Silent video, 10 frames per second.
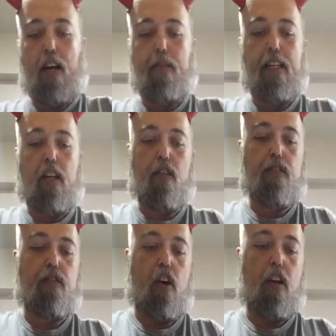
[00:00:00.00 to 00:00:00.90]
how many cloves
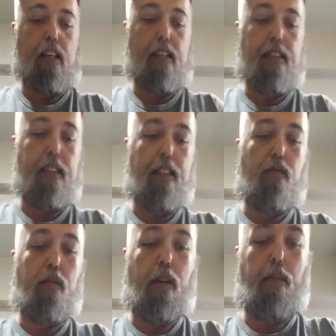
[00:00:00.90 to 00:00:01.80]
of garlic this is. It
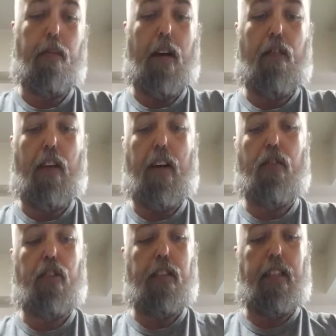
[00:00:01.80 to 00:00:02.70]
was probably about 5 or
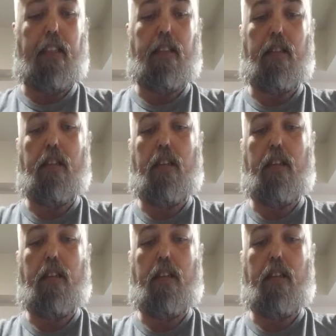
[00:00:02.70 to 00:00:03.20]
6,